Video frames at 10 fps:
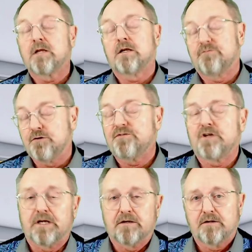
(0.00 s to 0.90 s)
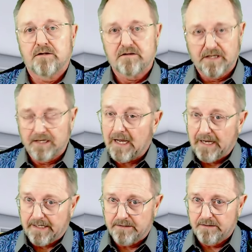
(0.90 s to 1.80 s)
If you think that
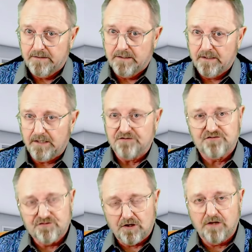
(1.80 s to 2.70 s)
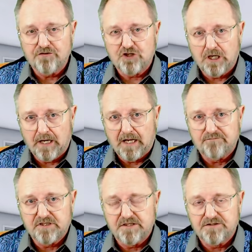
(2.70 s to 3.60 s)
I, a staunch
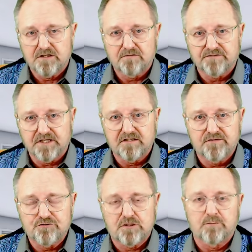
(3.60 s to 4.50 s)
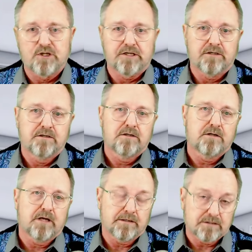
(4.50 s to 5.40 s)
advocate of individual liberty
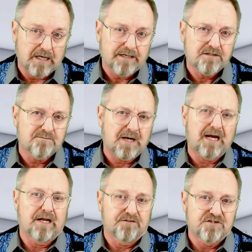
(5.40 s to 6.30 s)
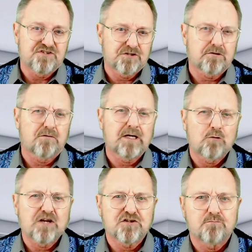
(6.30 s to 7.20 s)
and guided by the zero
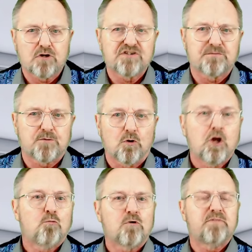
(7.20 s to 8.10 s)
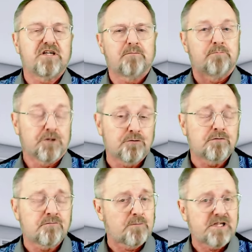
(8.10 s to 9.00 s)
aggression principle, would be
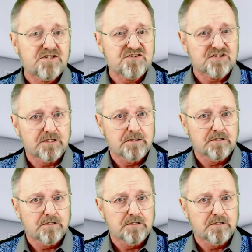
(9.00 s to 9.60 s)
immune from this,